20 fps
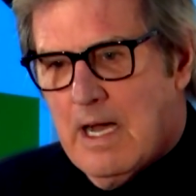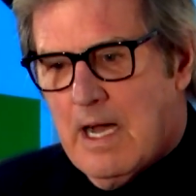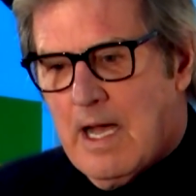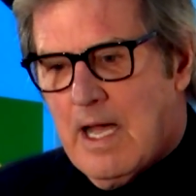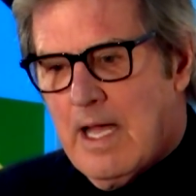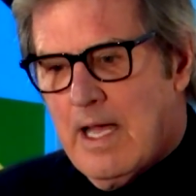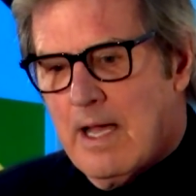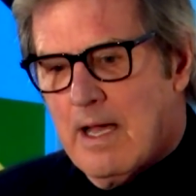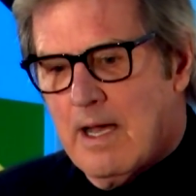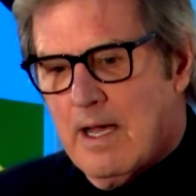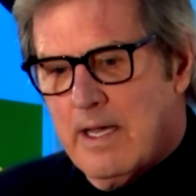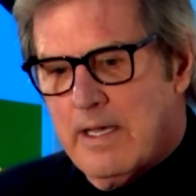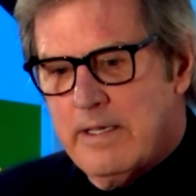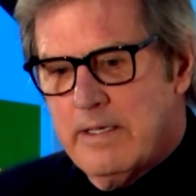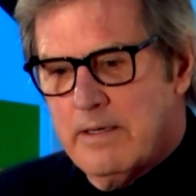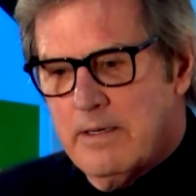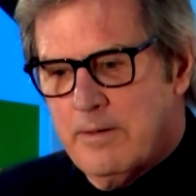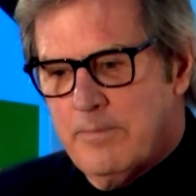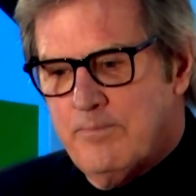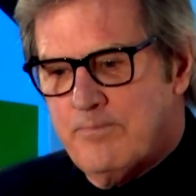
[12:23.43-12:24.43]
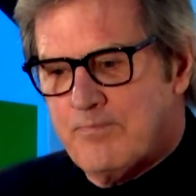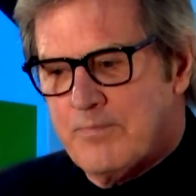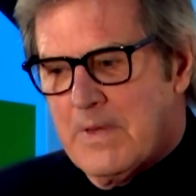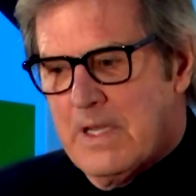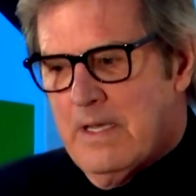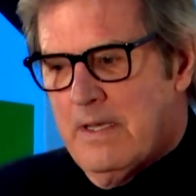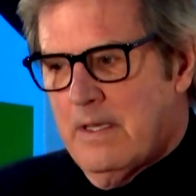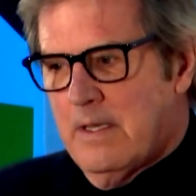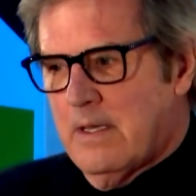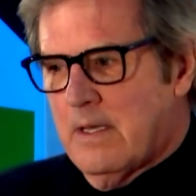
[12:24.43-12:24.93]

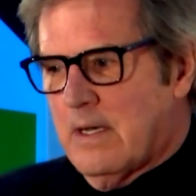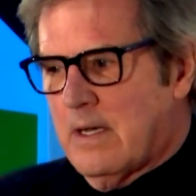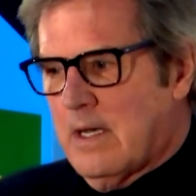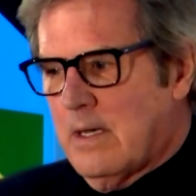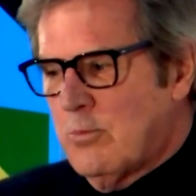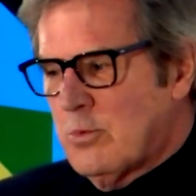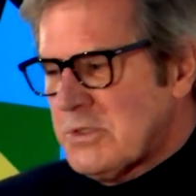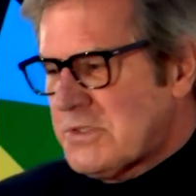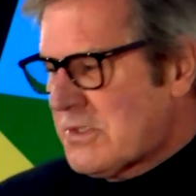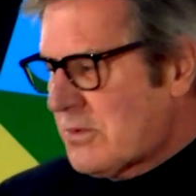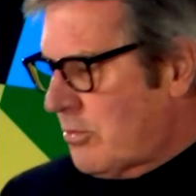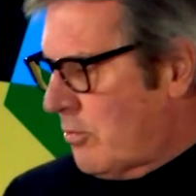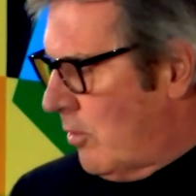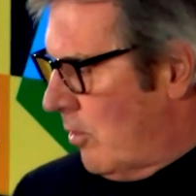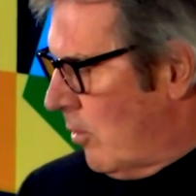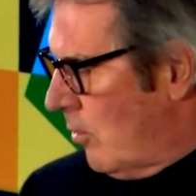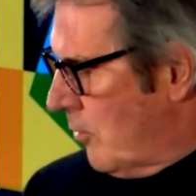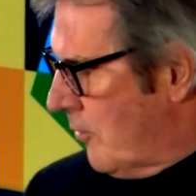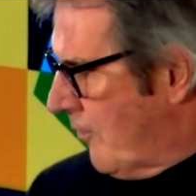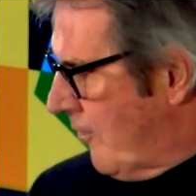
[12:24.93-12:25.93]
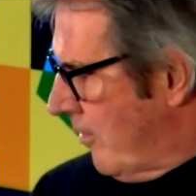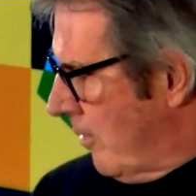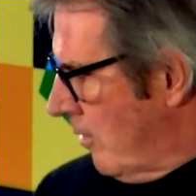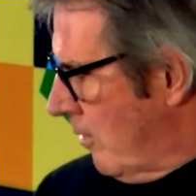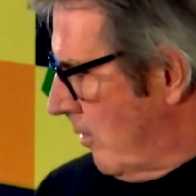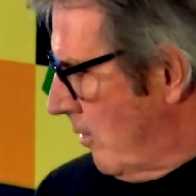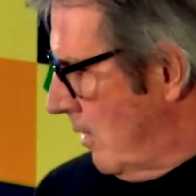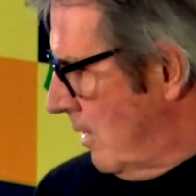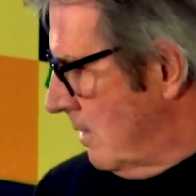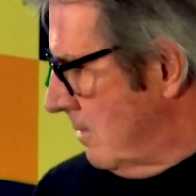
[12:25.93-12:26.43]
I was thrilled
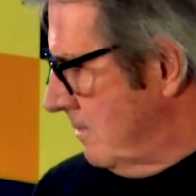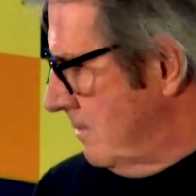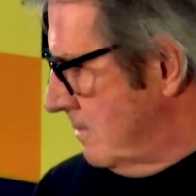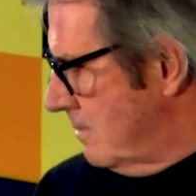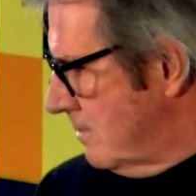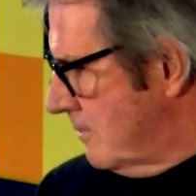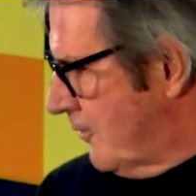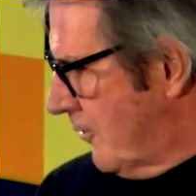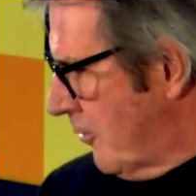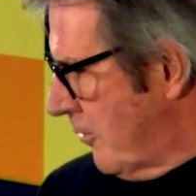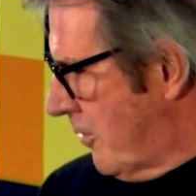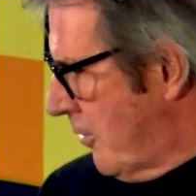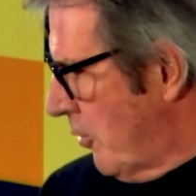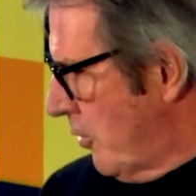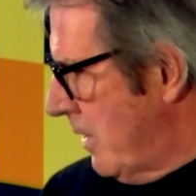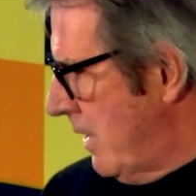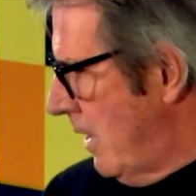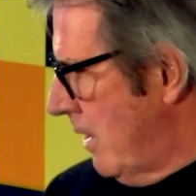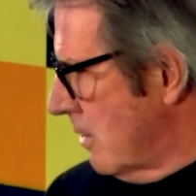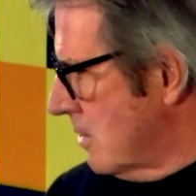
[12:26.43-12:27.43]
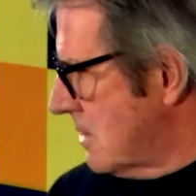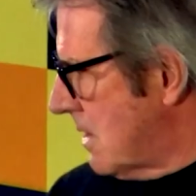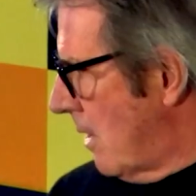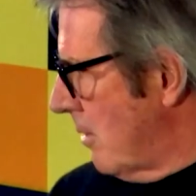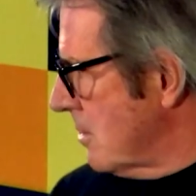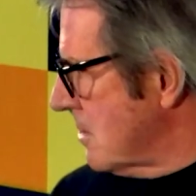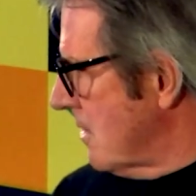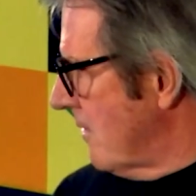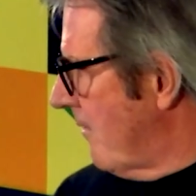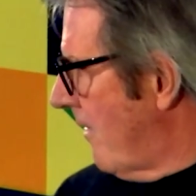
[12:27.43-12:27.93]
for 30 years I
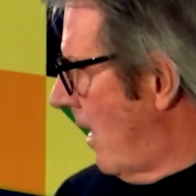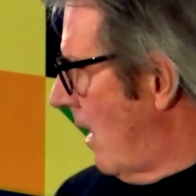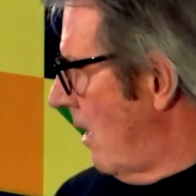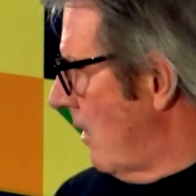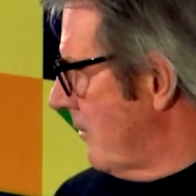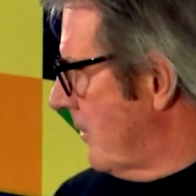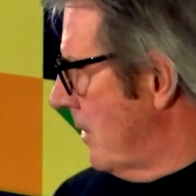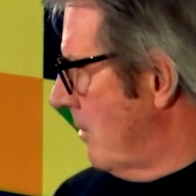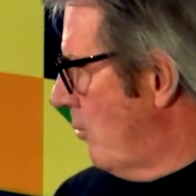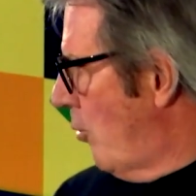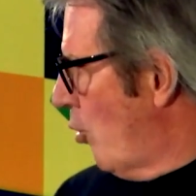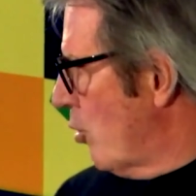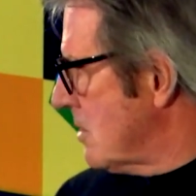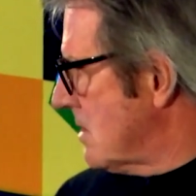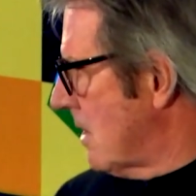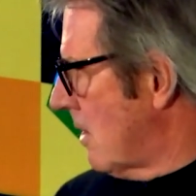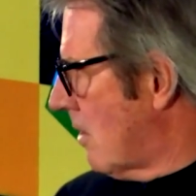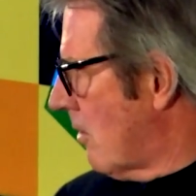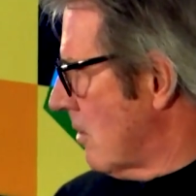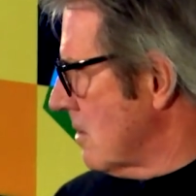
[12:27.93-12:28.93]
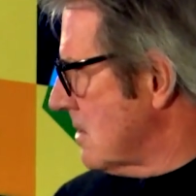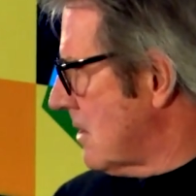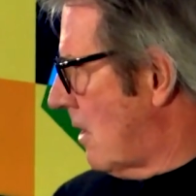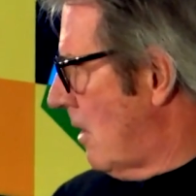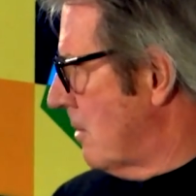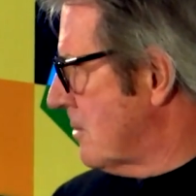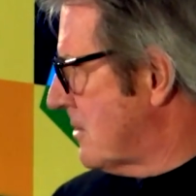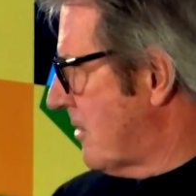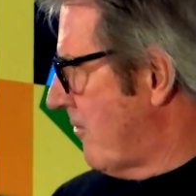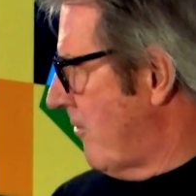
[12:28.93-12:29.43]
was involved in Boys and Girls
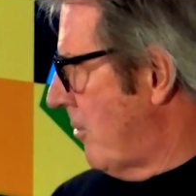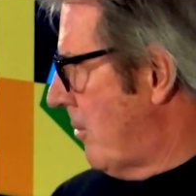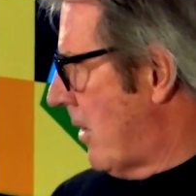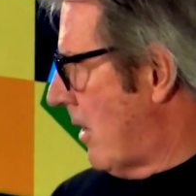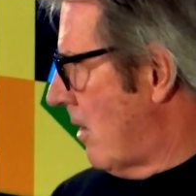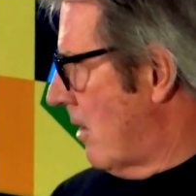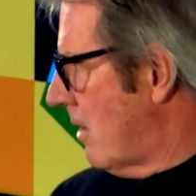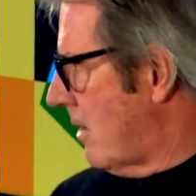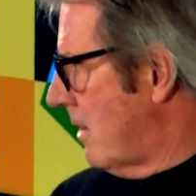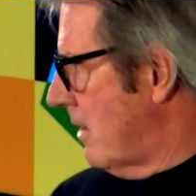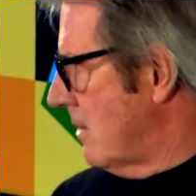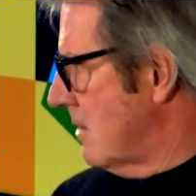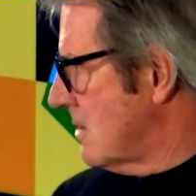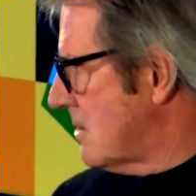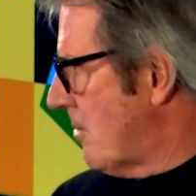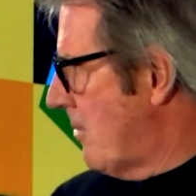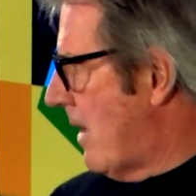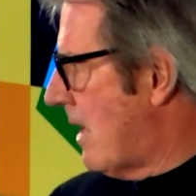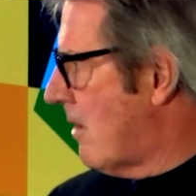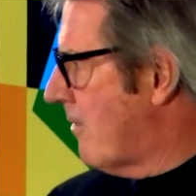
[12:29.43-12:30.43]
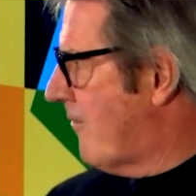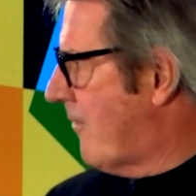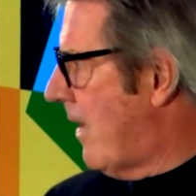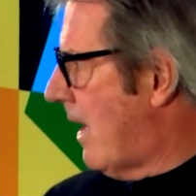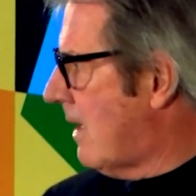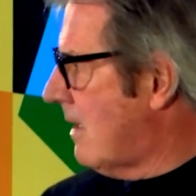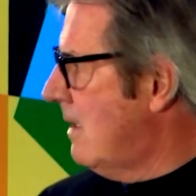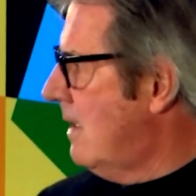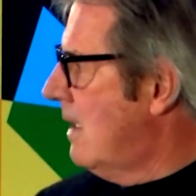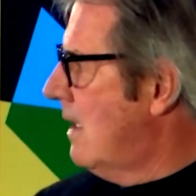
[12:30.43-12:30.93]
Clubs of America, and as a matter of
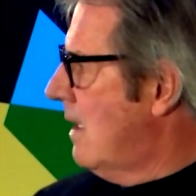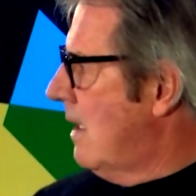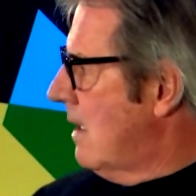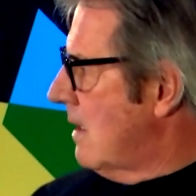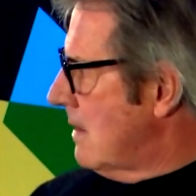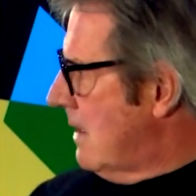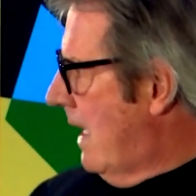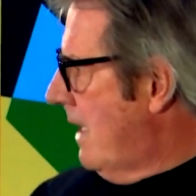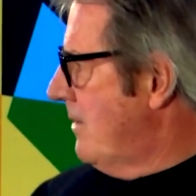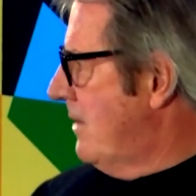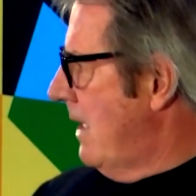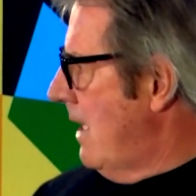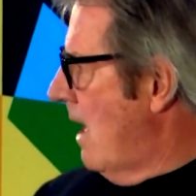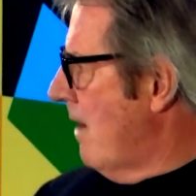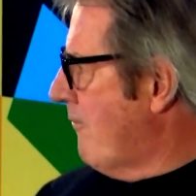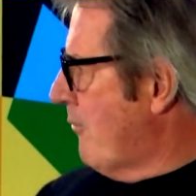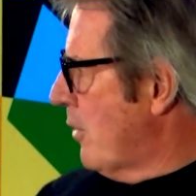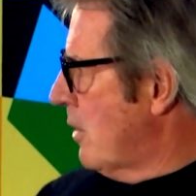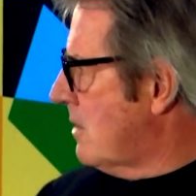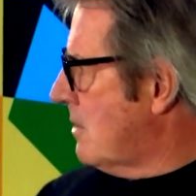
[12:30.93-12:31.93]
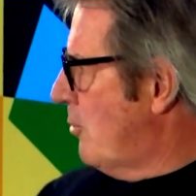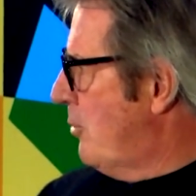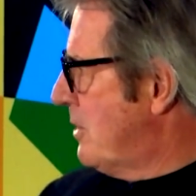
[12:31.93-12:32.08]
fact, led the effort.